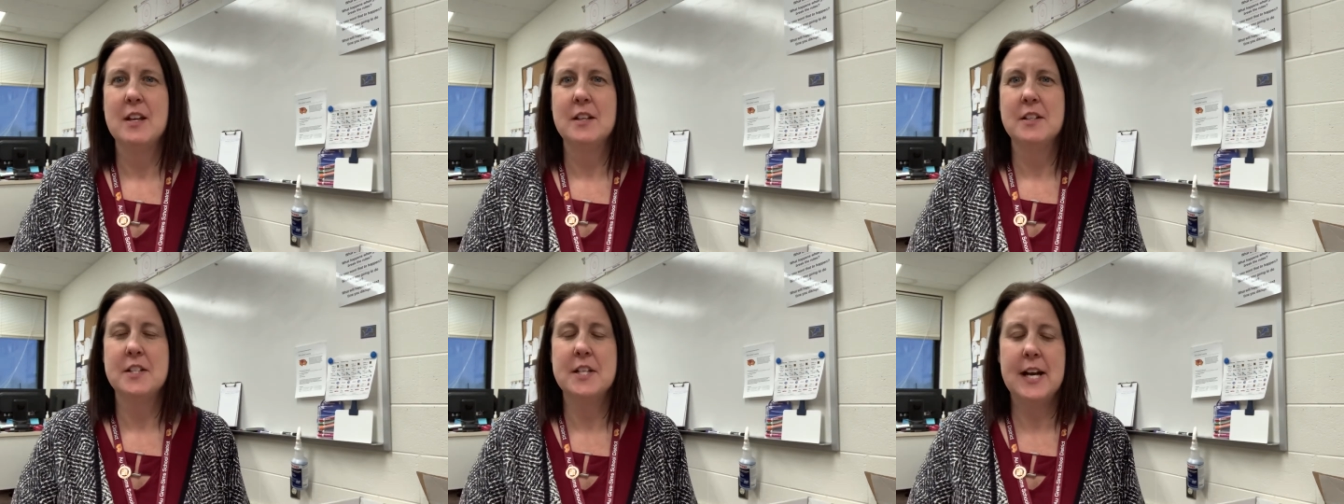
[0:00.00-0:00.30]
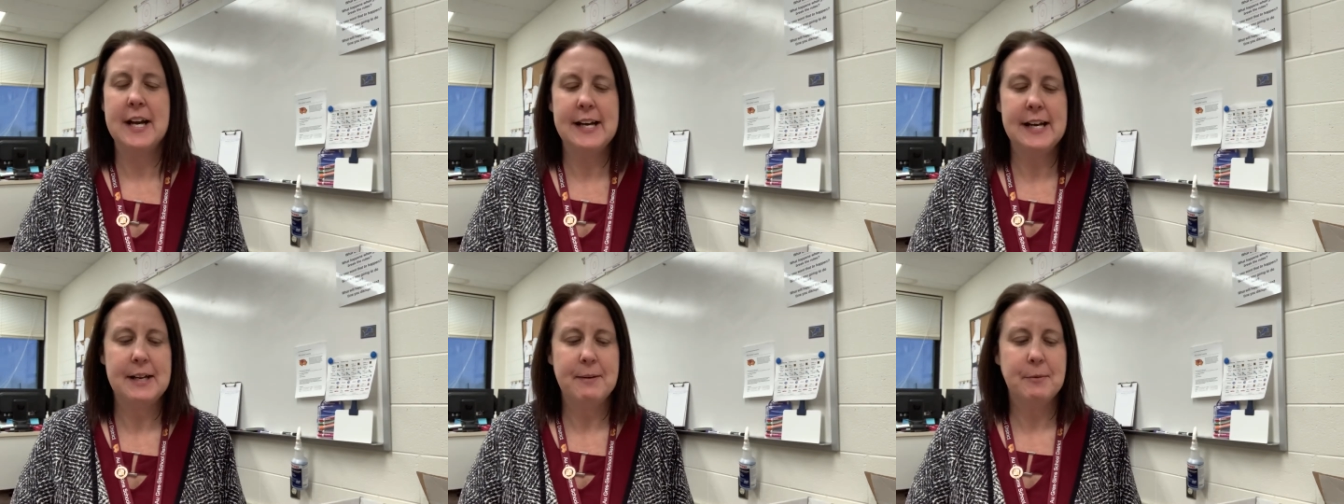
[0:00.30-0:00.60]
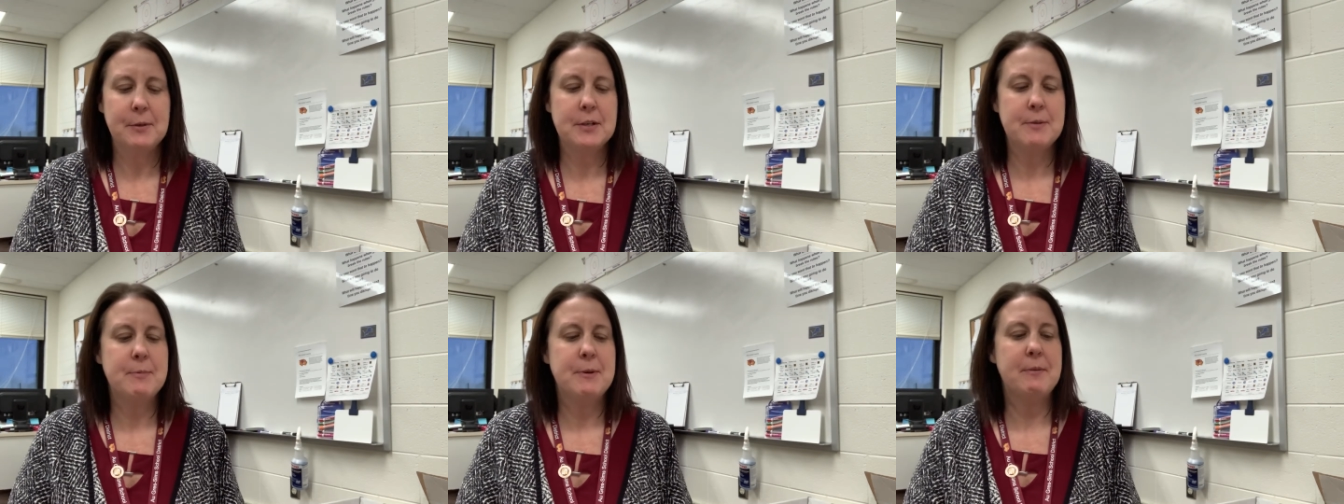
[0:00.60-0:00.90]
Tonight I'm
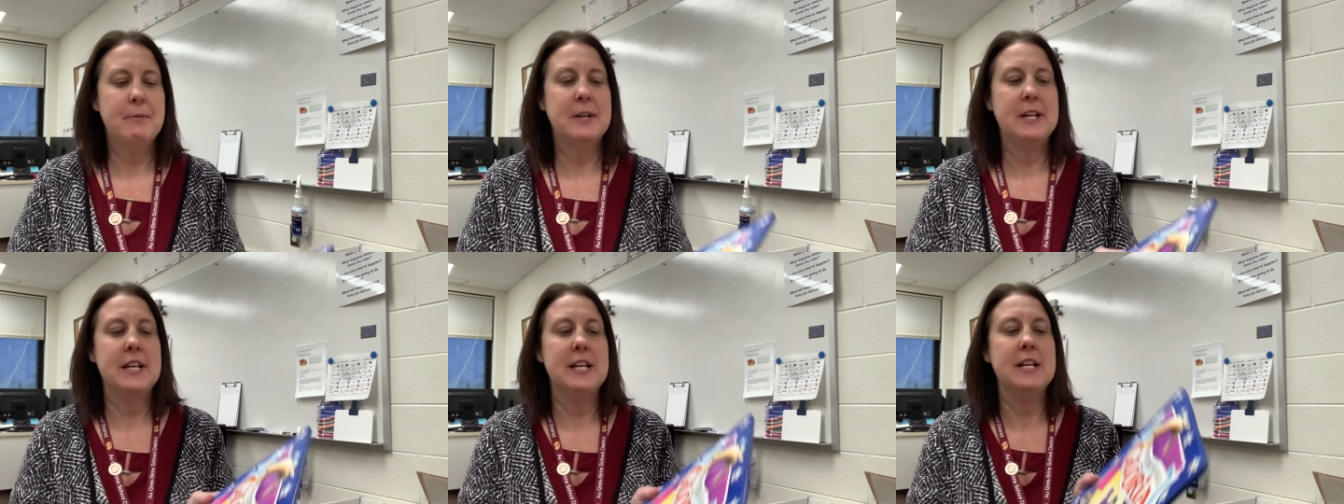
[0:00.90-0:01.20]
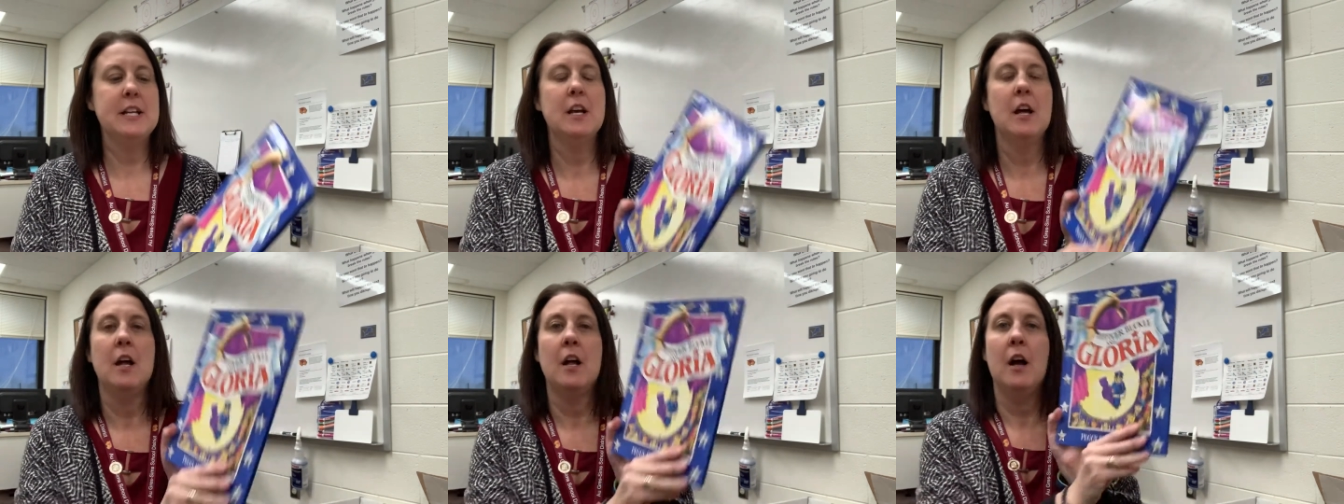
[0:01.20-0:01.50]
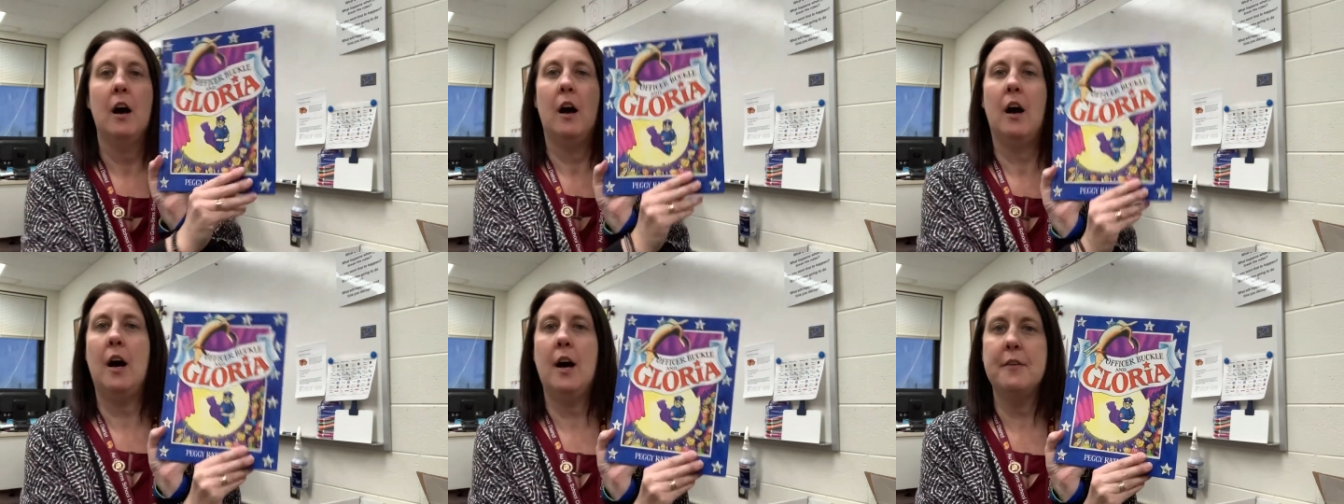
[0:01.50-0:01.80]
going to be reading
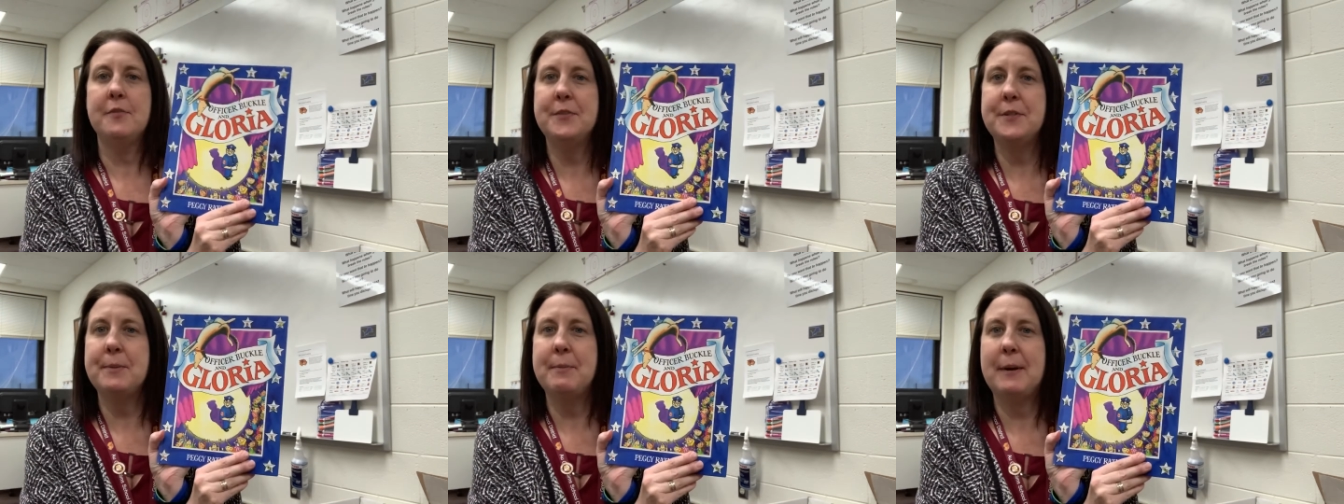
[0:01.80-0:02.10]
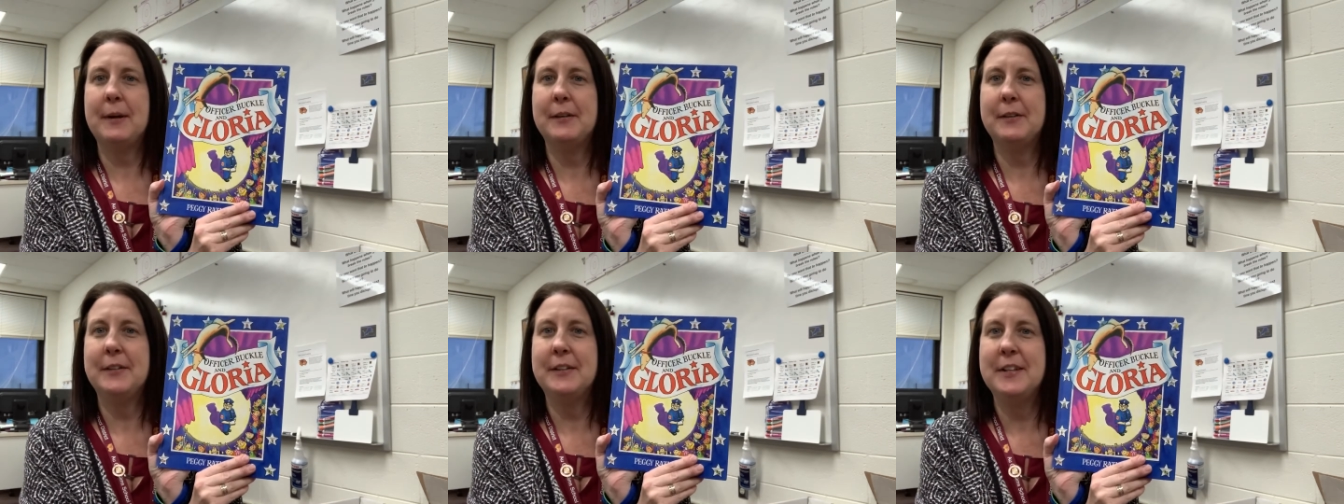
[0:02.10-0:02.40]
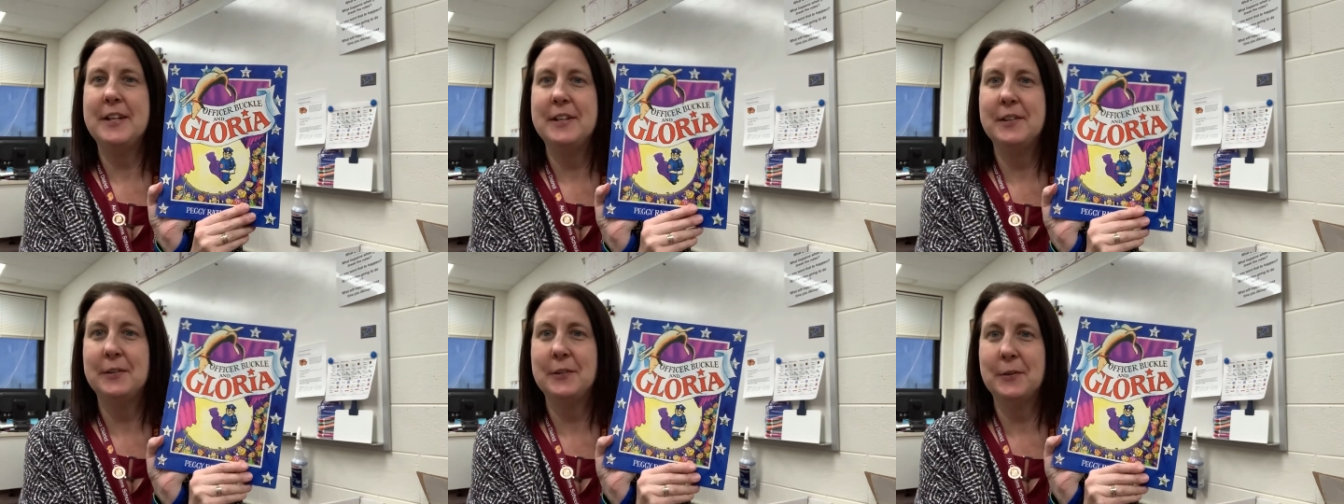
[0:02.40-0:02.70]
Officer Buckle
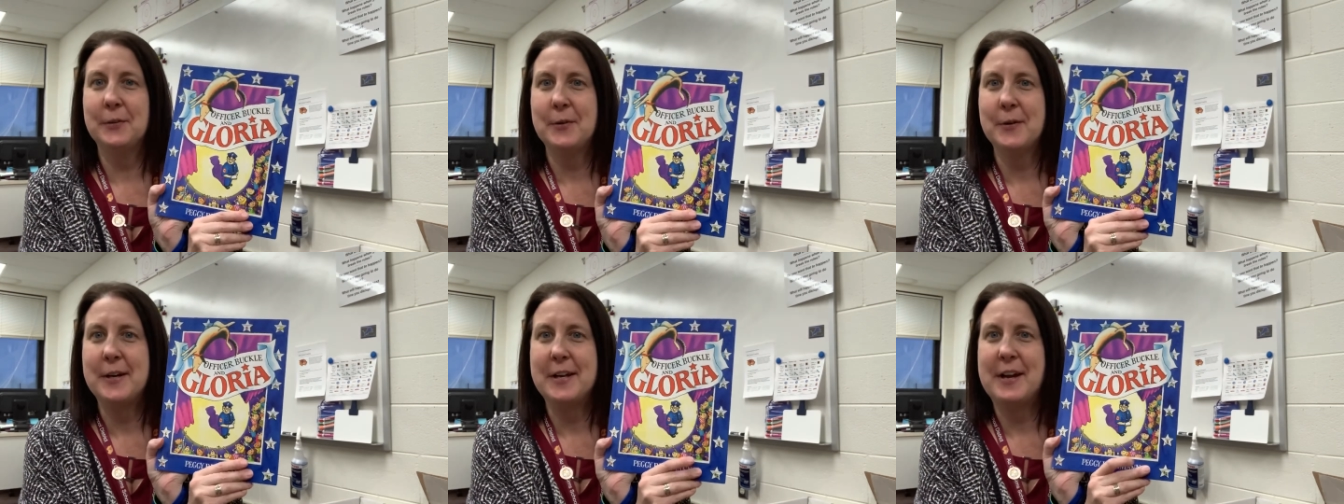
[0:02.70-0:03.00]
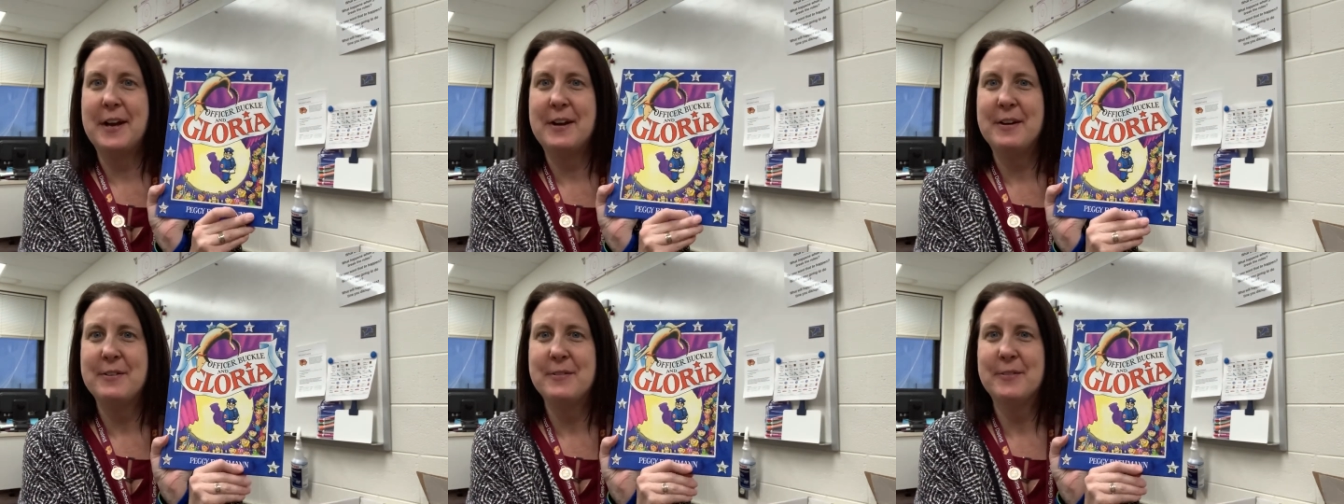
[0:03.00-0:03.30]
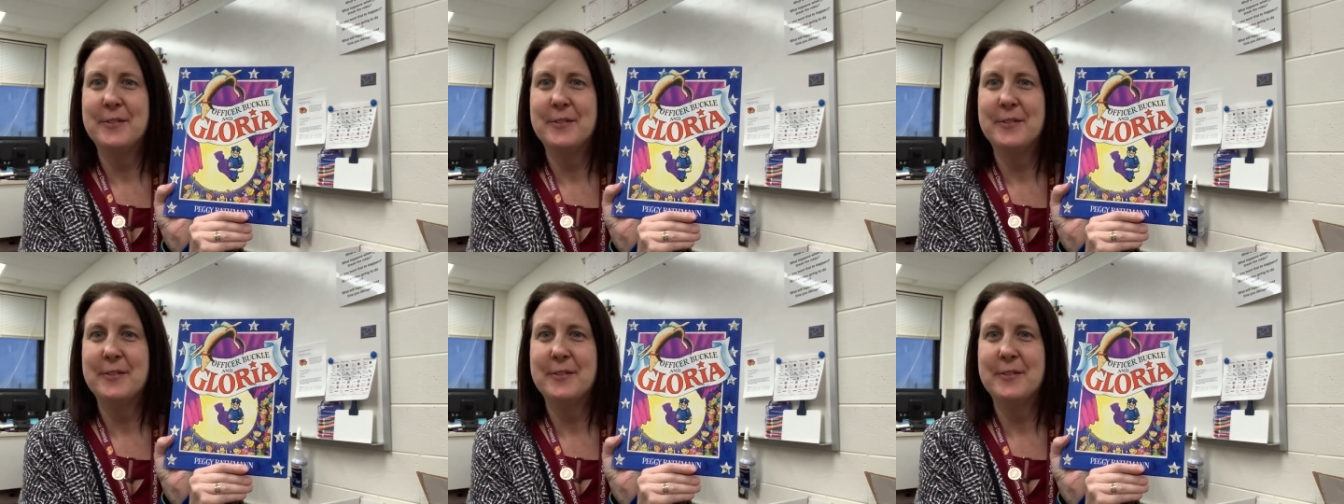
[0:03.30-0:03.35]
and Gloria,